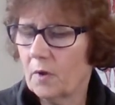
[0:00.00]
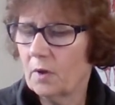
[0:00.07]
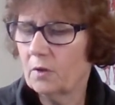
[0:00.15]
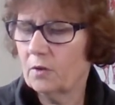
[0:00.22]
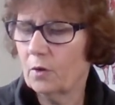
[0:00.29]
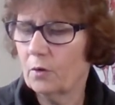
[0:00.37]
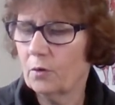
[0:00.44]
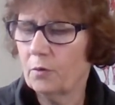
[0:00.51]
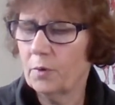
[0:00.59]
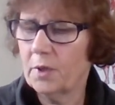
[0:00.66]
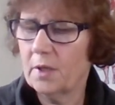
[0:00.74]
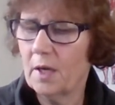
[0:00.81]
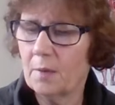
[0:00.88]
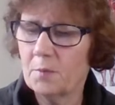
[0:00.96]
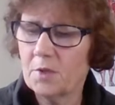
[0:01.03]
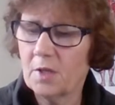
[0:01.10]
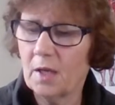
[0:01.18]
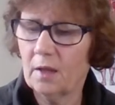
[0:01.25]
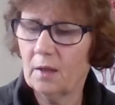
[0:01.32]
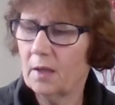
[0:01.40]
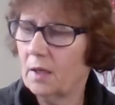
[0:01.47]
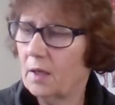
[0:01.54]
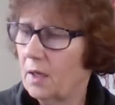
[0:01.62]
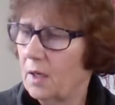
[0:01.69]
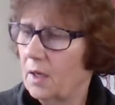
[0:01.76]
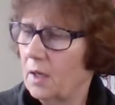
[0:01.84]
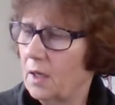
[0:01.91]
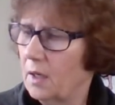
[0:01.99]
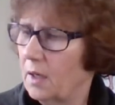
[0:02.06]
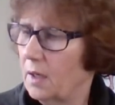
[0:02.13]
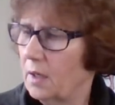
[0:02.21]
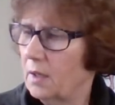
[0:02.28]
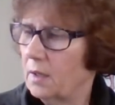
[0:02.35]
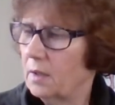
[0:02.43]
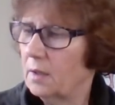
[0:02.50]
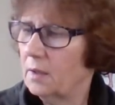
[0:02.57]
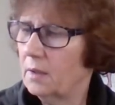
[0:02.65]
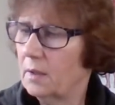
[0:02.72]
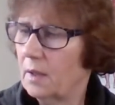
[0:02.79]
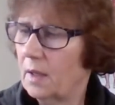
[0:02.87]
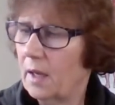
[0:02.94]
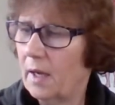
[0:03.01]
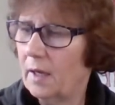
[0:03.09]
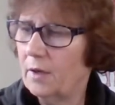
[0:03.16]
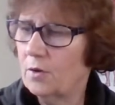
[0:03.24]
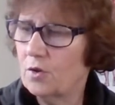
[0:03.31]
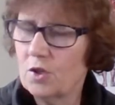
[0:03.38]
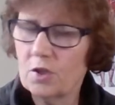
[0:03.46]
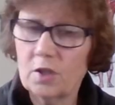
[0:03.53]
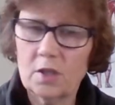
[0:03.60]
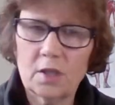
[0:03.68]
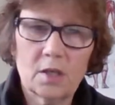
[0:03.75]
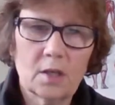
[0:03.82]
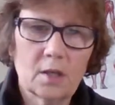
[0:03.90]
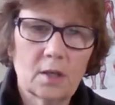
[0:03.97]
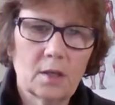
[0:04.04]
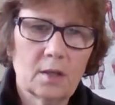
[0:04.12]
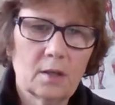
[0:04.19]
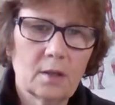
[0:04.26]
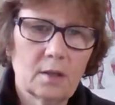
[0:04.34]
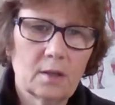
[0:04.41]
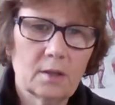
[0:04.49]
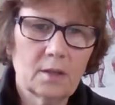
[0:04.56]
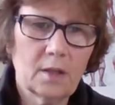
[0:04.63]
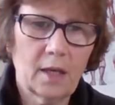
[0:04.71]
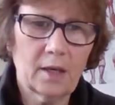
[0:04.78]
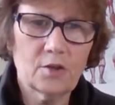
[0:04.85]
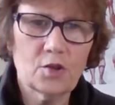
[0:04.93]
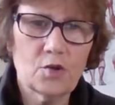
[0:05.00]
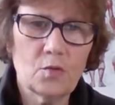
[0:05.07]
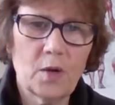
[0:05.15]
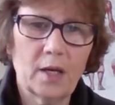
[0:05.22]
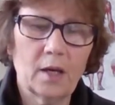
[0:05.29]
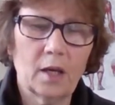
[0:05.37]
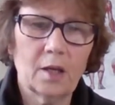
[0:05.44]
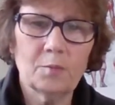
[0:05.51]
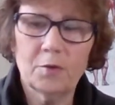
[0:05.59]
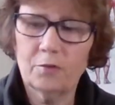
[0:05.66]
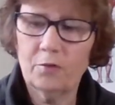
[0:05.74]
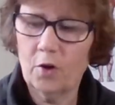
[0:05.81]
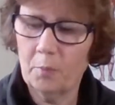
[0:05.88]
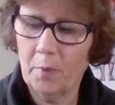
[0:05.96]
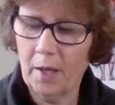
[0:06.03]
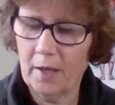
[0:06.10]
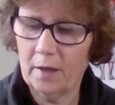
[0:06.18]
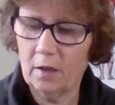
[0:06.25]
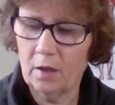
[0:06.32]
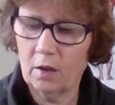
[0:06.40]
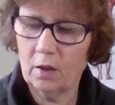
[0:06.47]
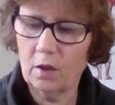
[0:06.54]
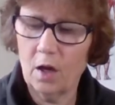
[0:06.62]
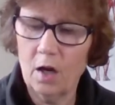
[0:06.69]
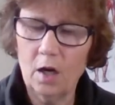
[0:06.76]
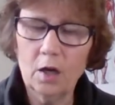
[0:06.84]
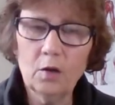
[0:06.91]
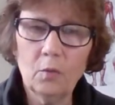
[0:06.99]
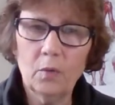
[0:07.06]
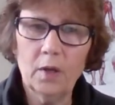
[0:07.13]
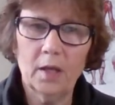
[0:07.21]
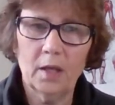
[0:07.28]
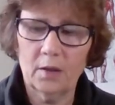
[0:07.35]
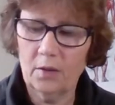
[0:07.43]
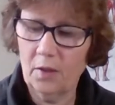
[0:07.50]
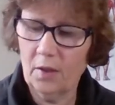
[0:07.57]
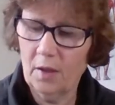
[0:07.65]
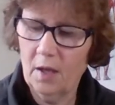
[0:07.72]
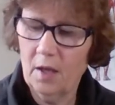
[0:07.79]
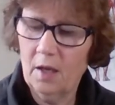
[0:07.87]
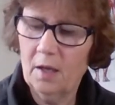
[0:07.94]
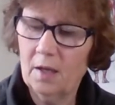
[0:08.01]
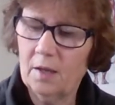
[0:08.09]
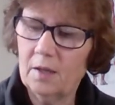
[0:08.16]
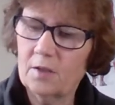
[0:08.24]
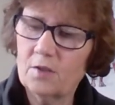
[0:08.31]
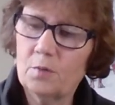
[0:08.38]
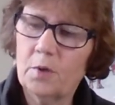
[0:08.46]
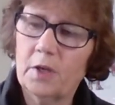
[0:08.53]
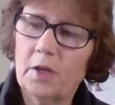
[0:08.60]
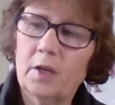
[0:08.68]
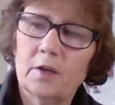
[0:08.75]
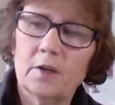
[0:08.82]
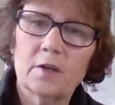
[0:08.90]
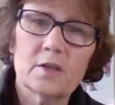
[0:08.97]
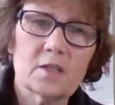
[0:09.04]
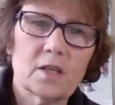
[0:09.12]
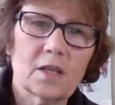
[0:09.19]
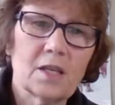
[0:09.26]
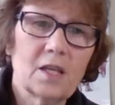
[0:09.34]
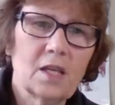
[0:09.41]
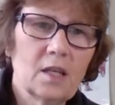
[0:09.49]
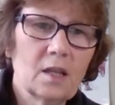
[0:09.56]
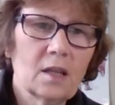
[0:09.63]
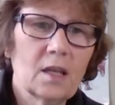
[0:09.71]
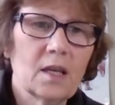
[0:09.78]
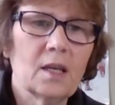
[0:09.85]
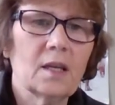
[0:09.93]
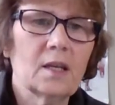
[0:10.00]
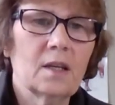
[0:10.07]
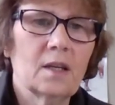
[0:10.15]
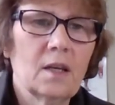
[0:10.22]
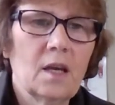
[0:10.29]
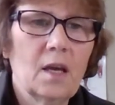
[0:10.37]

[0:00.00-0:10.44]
So 3 times daily. I usually take 2 at night before bed, along with, and this one here is a chelated